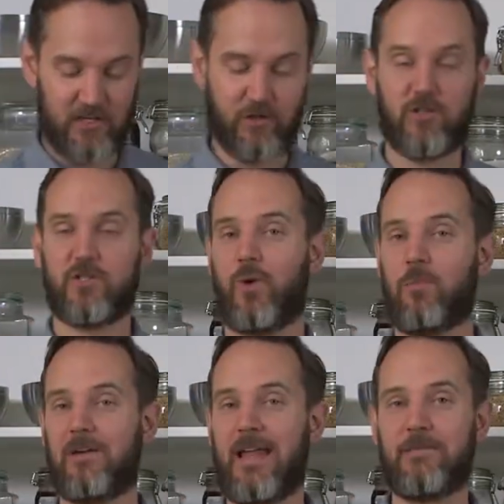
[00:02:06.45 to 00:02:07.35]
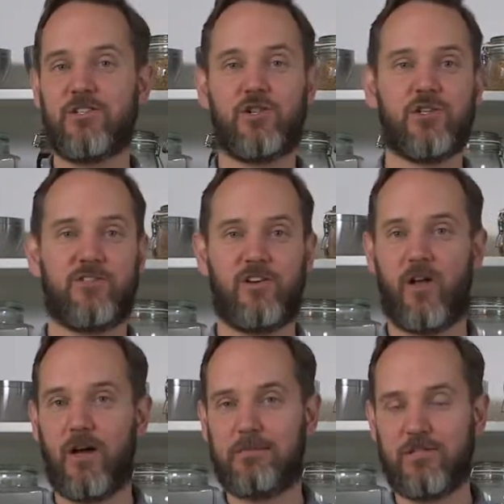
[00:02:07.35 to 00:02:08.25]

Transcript: You could swap lemon juice for lime